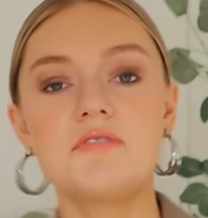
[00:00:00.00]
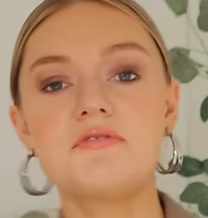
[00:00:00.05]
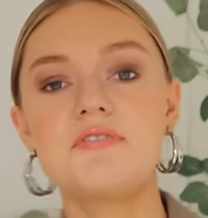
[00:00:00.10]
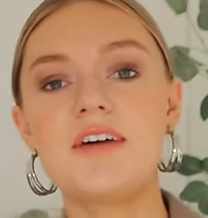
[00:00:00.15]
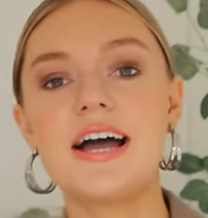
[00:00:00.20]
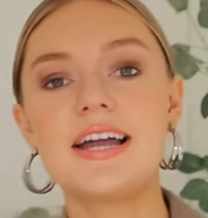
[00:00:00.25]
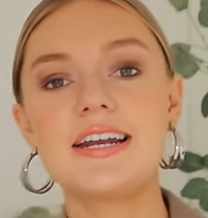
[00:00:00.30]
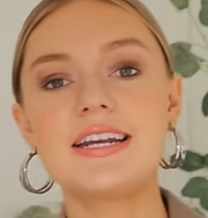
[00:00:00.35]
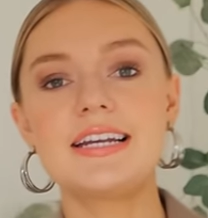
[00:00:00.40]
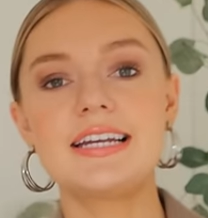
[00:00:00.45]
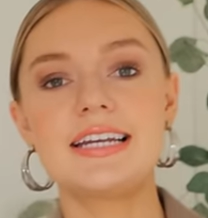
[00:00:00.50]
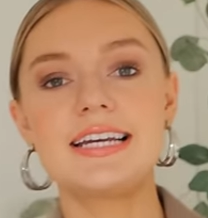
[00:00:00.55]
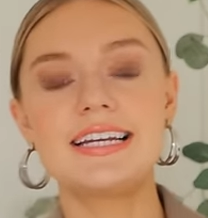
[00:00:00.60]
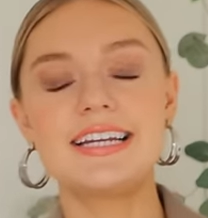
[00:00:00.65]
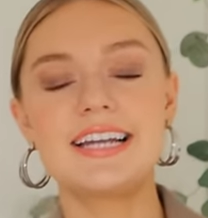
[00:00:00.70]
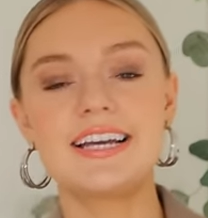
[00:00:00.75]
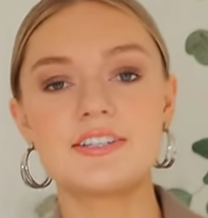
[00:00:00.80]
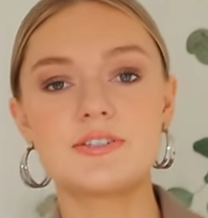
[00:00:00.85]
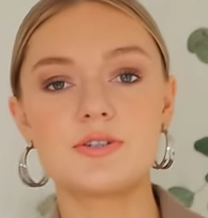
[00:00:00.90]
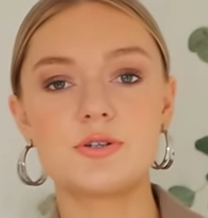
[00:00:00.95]
And finally,
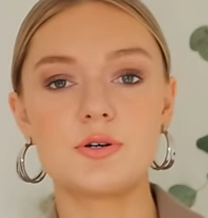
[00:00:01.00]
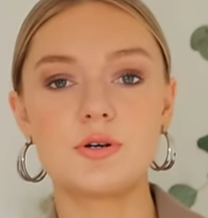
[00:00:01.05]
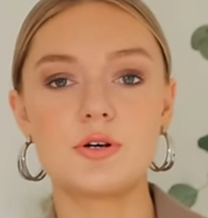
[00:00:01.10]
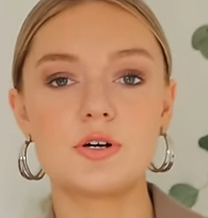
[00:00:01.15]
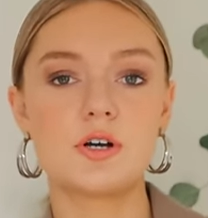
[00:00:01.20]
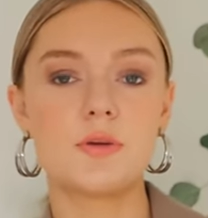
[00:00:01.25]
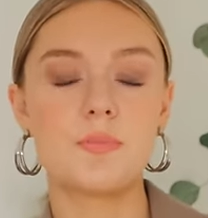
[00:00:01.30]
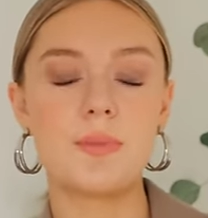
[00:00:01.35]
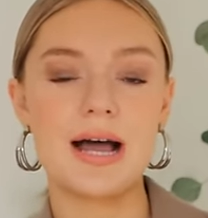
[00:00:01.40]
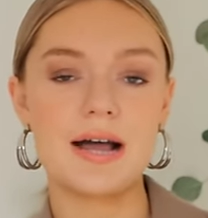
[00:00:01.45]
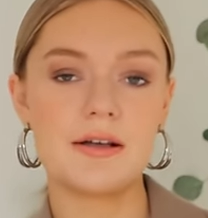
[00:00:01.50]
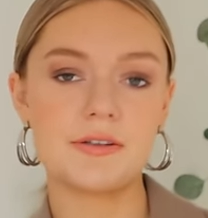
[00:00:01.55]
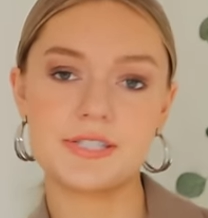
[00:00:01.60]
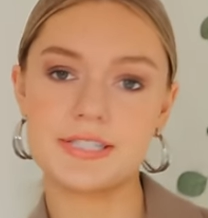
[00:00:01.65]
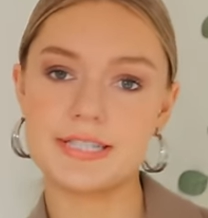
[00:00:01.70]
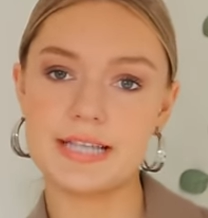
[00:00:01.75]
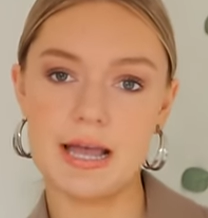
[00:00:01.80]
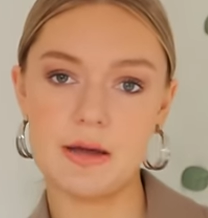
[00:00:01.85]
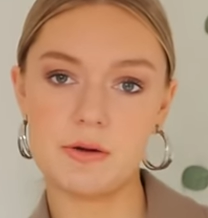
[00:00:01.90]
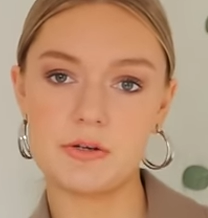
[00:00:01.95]
let's talk
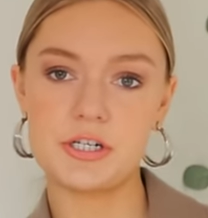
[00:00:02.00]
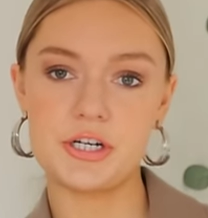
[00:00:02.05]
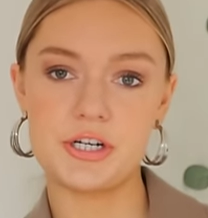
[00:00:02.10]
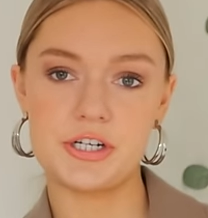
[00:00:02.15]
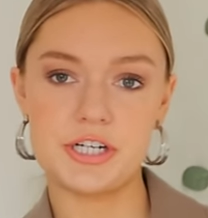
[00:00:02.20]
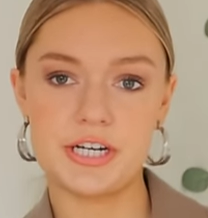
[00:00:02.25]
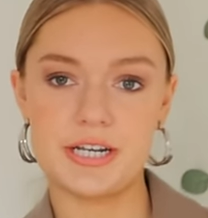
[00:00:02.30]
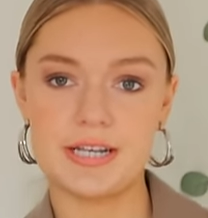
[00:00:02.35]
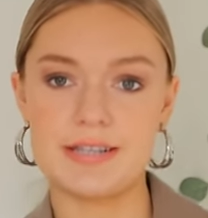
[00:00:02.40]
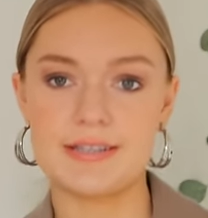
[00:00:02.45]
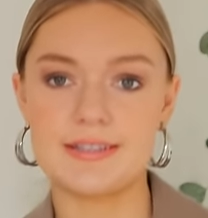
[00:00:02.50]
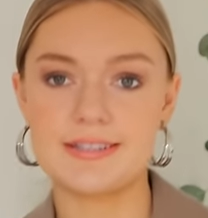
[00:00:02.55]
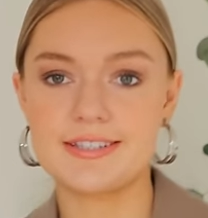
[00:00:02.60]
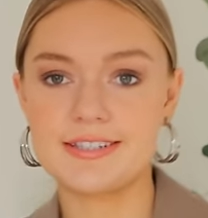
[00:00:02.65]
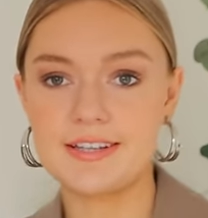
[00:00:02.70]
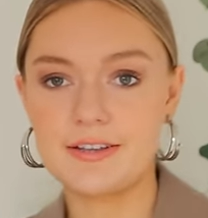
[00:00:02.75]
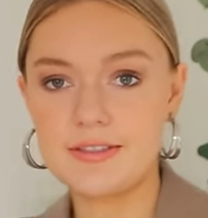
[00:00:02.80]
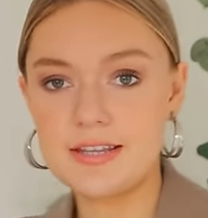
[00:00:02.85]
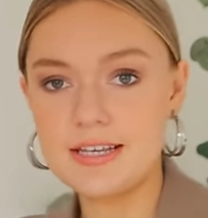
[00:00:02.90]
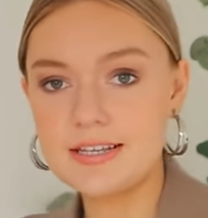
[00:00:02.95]
about slouchy jeans.
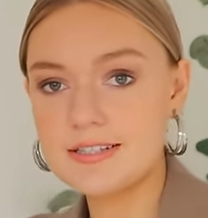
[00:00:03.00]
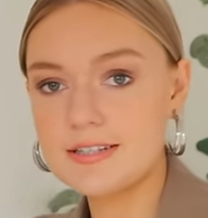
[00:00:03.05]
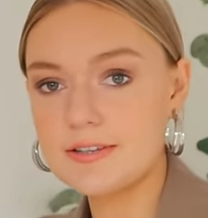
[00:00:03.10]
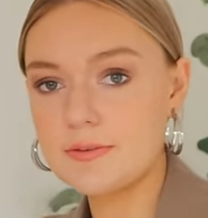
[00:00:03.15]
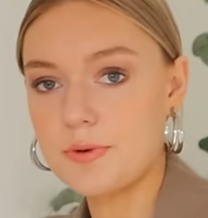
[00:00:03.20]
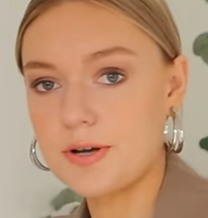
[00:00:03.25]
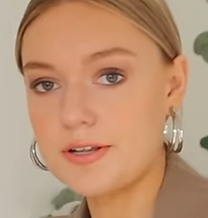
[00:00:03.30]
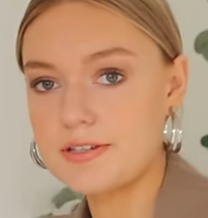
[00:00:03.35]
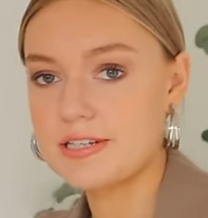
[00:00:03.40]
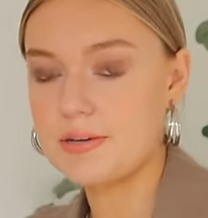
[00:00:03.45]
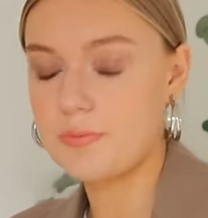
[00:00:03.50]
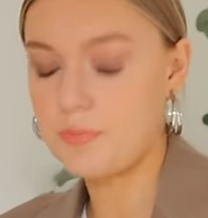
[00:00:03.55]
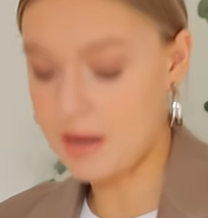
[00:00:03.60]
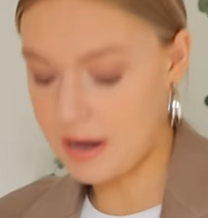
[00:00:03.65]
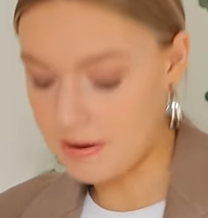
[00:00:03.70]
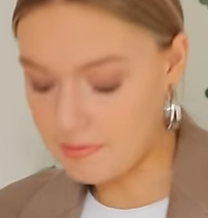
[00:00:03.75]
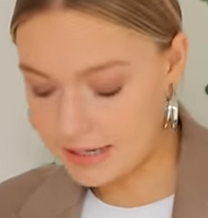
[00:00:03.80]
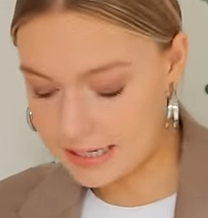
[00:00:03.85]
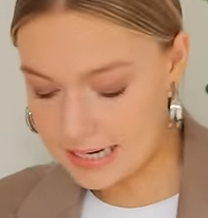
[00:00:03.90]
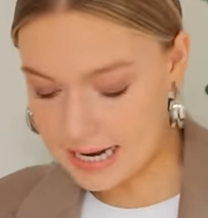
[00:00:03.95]
So these are the ones I'm
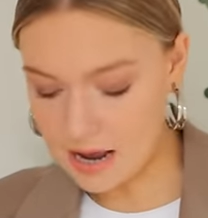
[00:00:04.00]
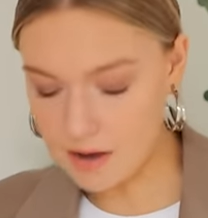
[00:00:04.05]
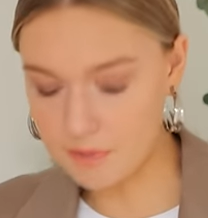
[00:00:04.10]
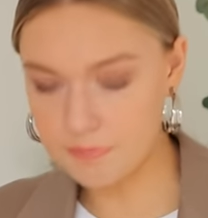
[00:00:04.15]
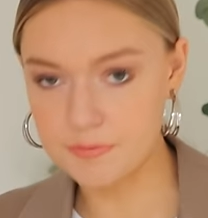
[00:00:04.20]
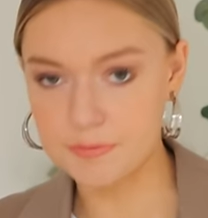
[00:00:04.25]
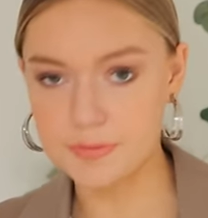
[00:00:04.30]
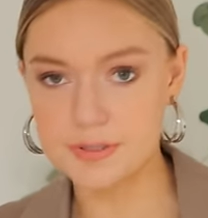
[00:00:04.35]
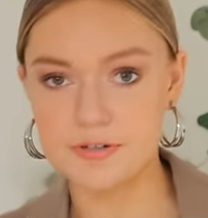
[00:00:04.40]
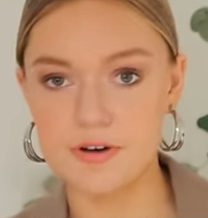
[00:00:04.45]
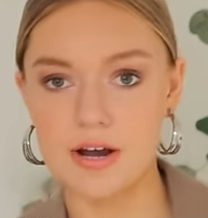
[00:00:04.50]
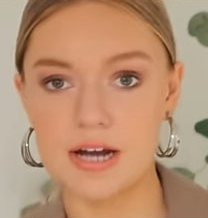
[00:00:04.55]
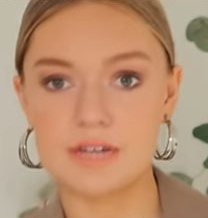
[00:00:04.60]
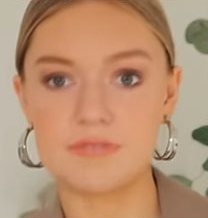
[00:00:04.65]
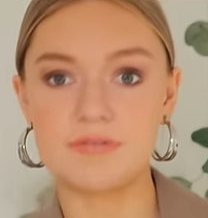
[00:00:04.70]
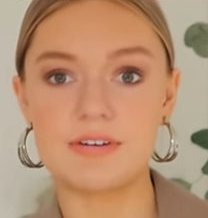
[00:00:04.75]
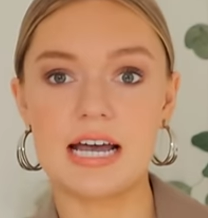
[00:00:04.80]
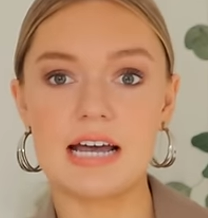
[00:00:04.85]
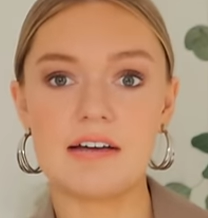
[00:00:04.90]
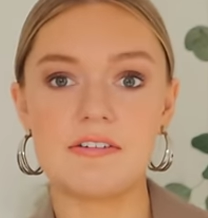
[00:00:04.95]
wearing now from
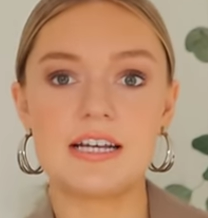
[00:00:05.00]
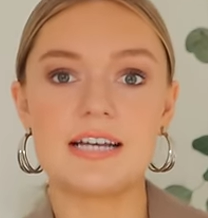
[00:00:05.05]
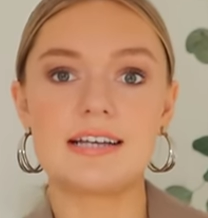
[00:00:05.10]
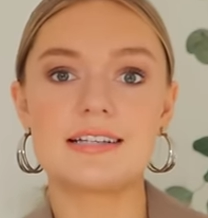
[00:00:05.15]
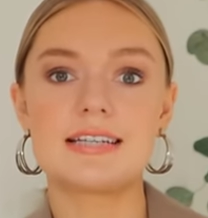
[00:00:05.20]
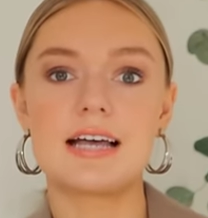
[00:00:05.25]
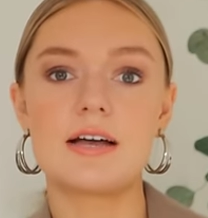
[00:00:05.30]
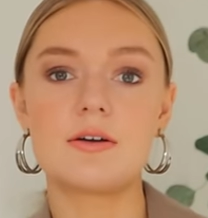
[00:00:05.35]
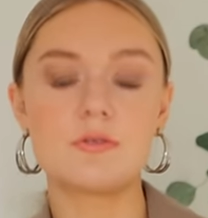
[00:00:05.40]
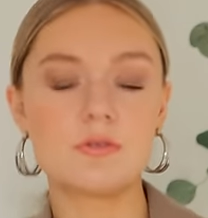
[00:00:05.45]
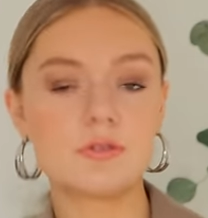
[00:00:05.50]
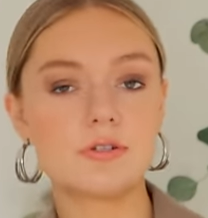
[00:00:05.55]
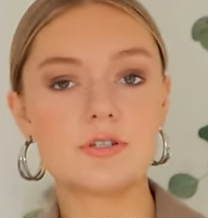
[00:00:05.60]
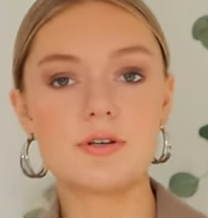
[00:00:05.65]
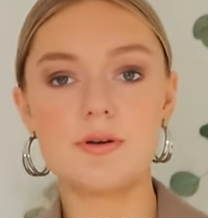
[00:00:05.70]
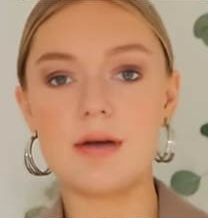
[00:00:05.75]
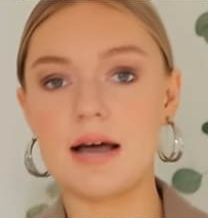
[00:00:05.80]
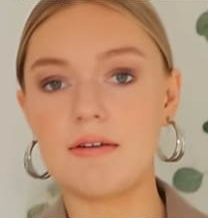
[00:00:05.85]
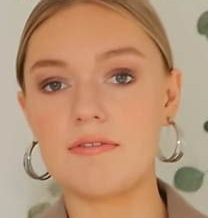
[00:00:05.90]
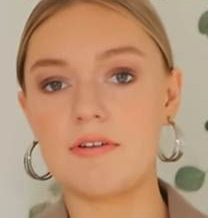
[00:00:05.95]
Stradivarius. I
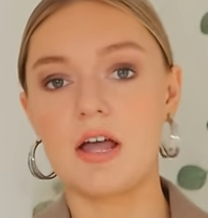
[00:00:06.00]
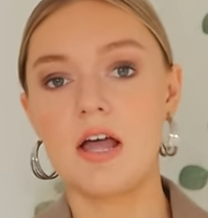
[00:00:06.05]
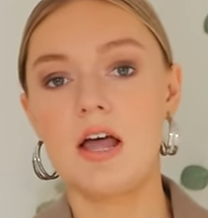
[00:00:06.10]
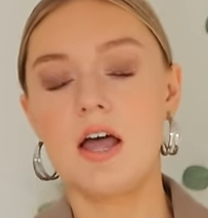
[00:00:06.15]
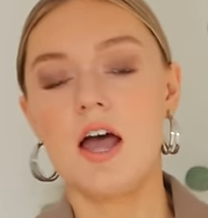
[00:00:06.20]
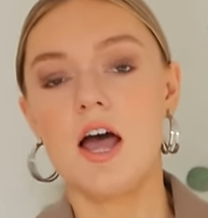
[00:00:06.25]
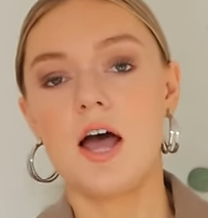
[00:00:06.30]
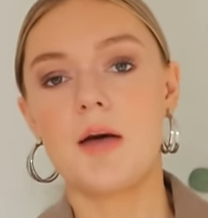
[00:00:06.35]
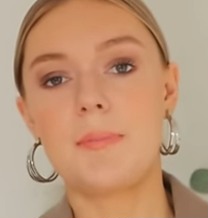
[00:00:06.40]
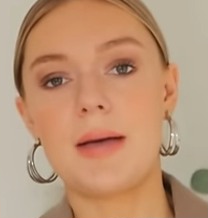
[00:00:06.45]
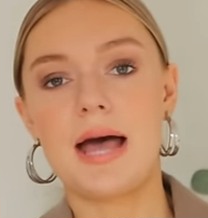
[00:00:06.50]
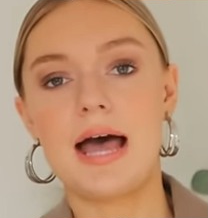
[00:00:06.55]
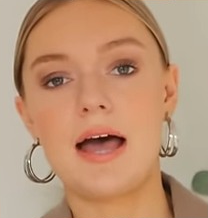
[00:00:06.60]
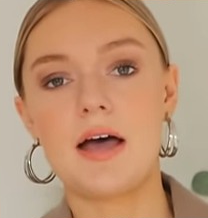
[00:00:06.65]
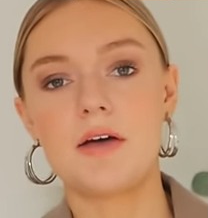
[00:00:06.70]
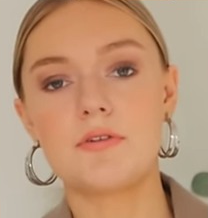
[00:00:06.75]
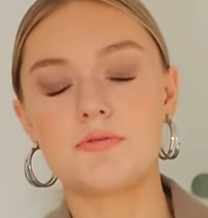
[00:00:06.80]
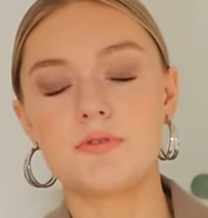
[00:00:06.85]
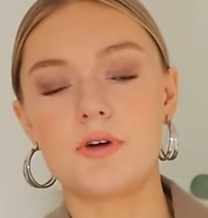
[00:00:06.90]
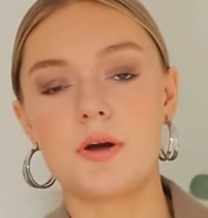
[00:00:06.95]
also have a
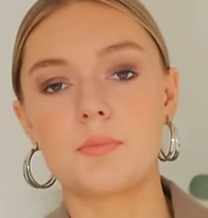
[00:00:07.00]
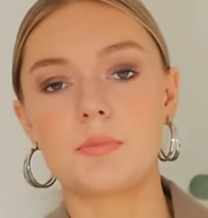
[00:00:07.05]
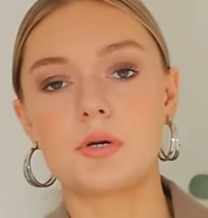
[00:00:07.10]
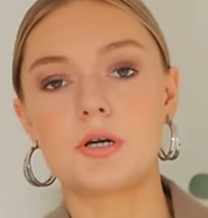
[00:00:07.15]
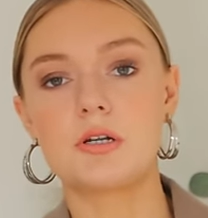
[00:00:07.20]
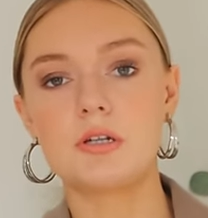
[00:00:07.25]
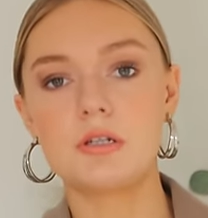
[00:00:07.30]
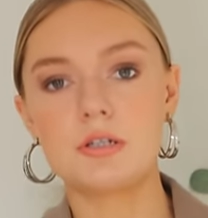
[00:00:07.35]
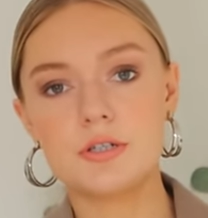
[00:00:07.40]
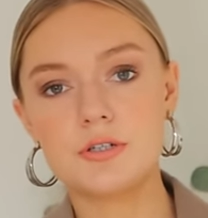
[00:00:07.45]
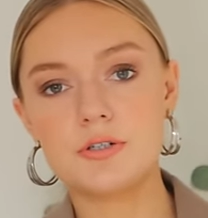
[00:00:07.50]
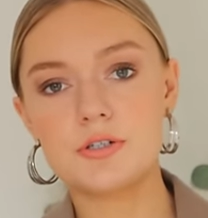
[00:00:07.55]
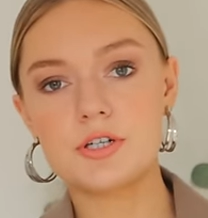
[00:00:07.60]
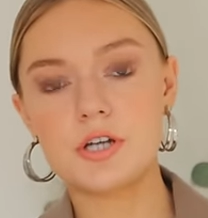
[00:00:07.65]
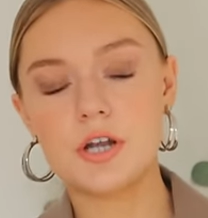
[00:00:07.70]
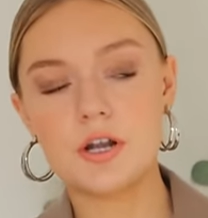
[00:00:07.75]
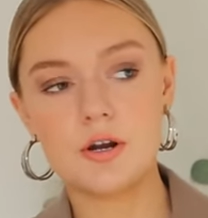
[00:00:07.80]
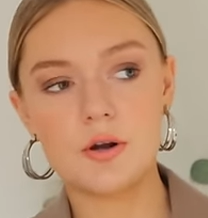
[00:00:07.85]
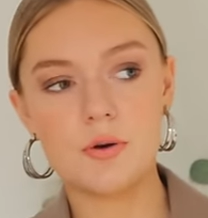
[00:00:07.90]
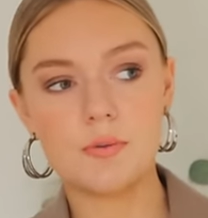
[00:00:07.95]
pair from
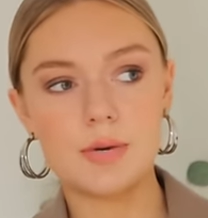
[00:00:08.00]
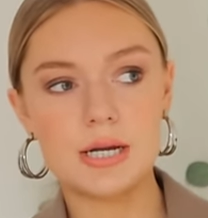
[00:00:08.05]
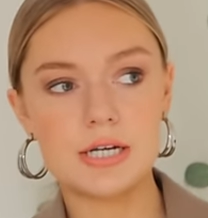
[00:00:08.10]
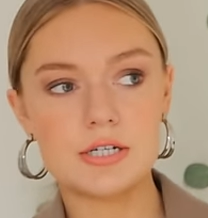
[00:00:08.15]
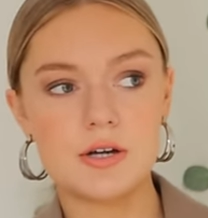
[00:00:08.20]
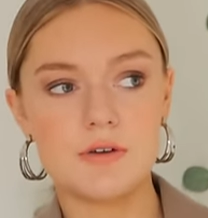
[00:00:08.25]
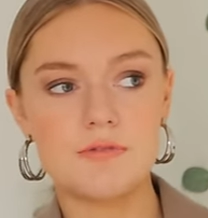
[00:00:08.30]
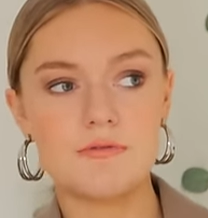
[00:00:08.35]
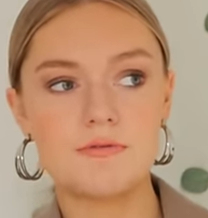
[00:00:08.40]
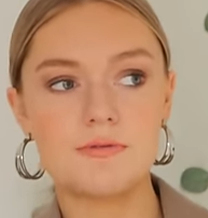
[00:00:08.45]
Collusion, which are